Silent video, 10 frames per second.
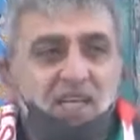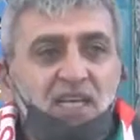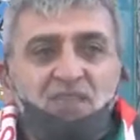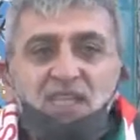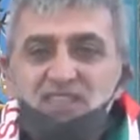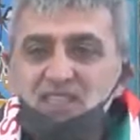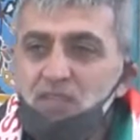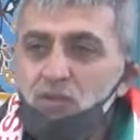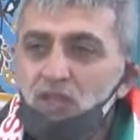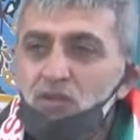If there's
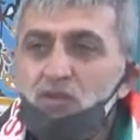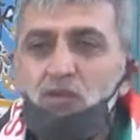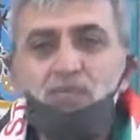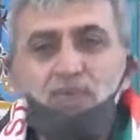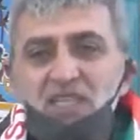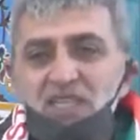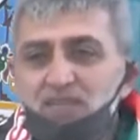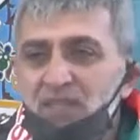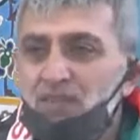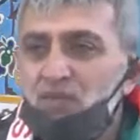anyone you know, please
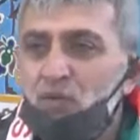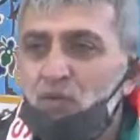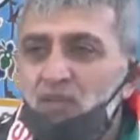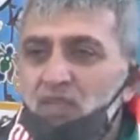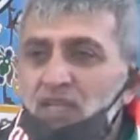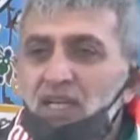bring him forward.